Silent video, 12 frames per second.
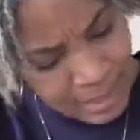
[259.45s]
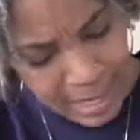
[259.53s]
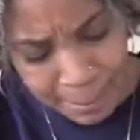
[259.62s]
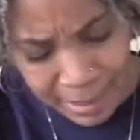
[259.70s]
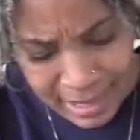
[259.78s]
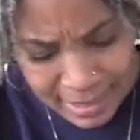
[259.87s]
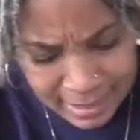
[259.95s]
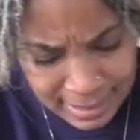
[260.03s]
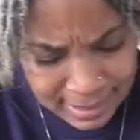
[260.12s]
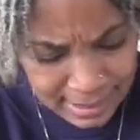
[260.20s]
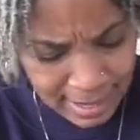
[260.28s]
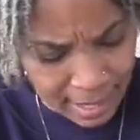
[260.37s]
it
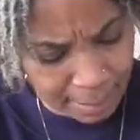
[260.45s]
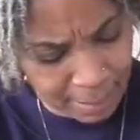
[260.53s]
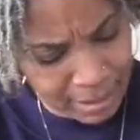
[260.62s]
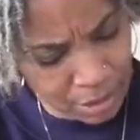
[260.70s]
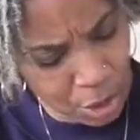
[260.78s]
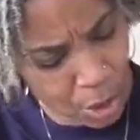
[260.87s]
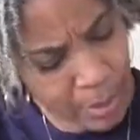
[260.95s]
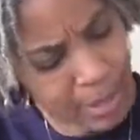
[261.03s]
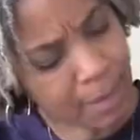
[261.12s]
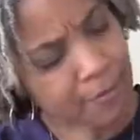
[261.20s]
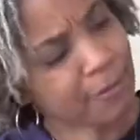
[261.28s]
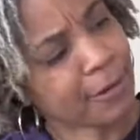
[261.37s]
buttons, buttons all the way
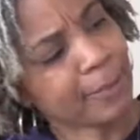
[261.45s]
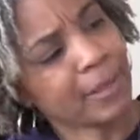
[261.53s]
up from,